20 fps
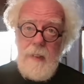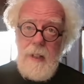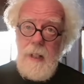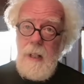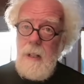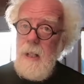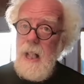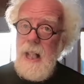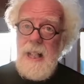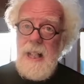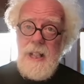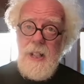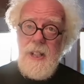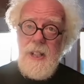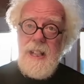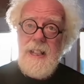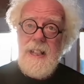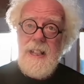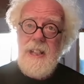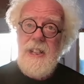I don't
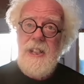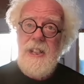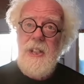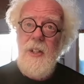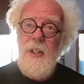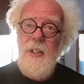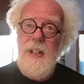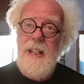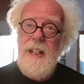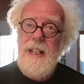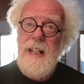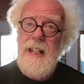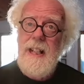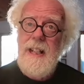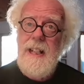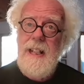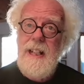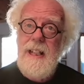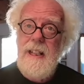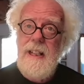think they're solid. I
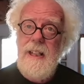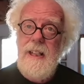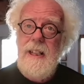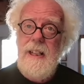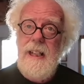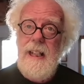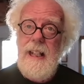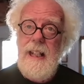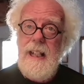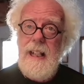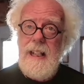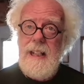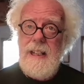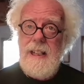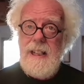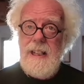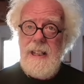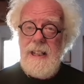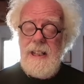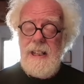think they
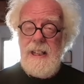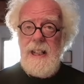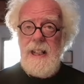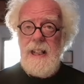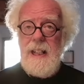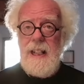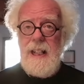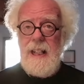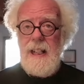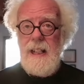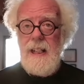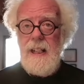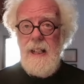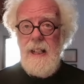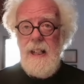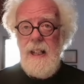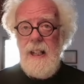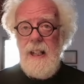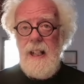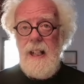exist in a
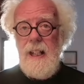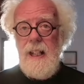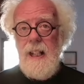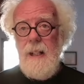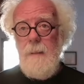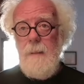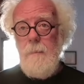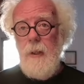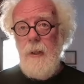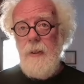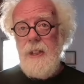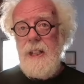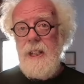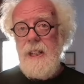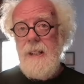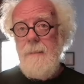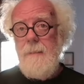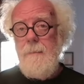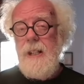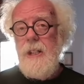
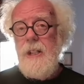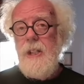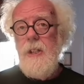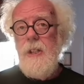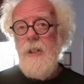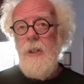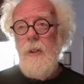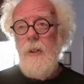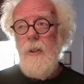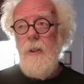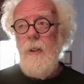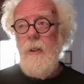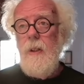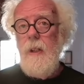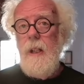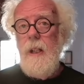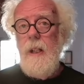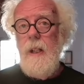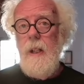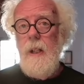multi-dimensional
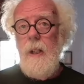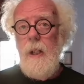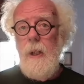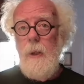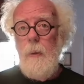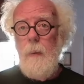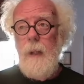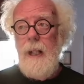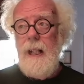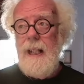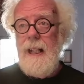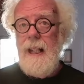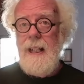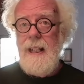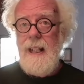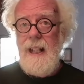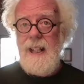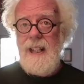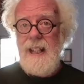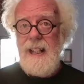way, and
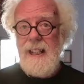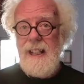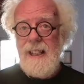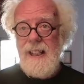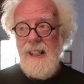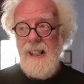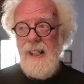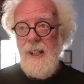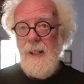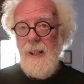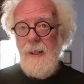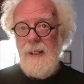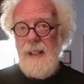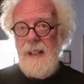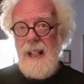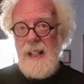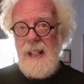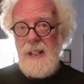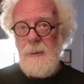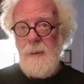I think
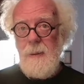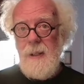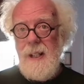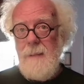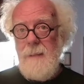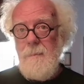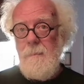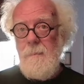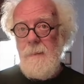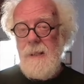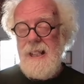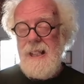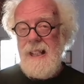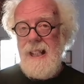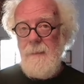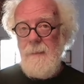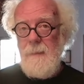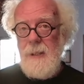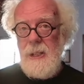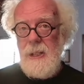that's why
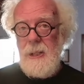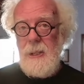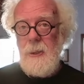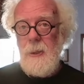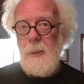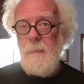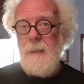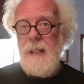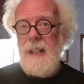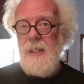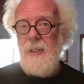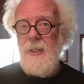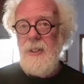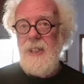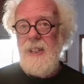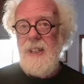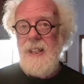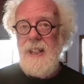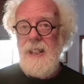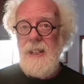we should all be
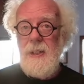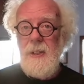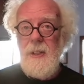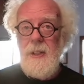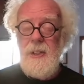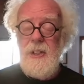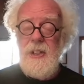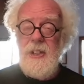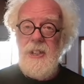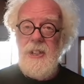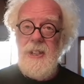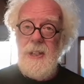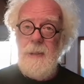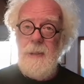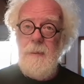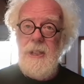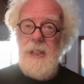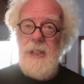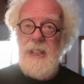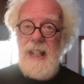interested in consciousness
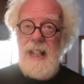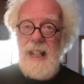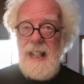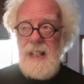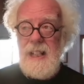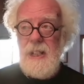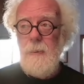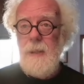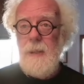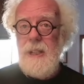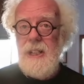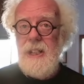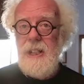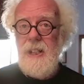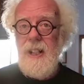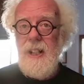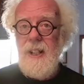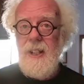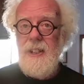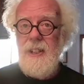because as we
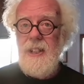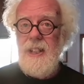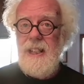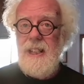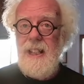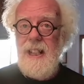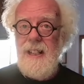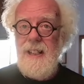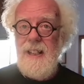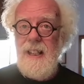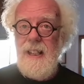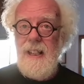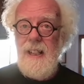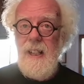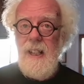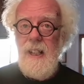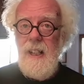start understanding